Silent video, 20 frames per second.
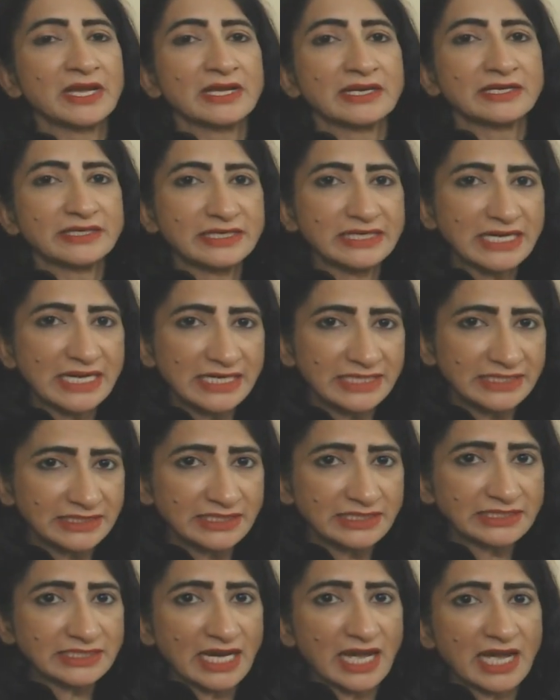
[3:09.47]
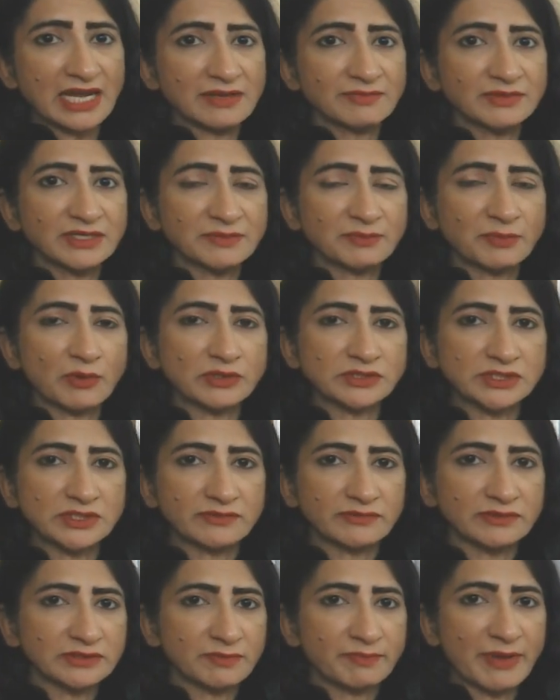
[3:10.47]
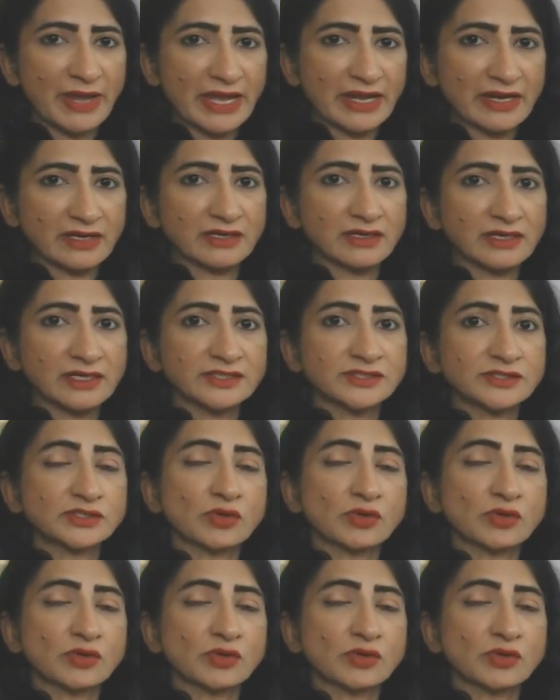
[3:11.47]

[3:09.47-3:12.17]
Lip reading: Net time deposit with bank is